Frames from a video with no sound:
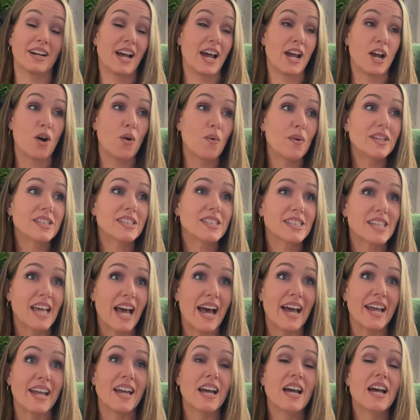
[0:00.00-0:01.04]
And I always
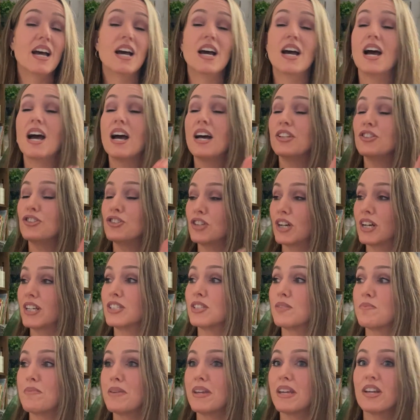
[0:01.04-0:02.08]
say,
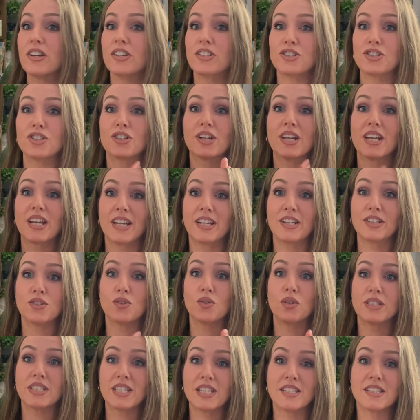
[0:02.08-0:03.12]
just because your kid
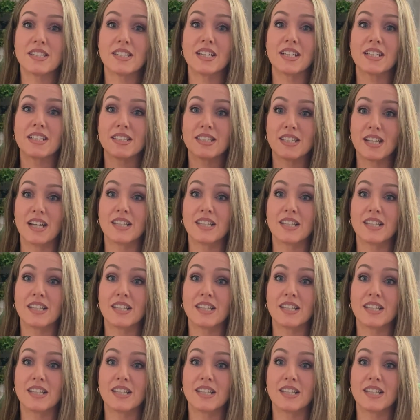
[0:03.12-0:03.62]
is autistic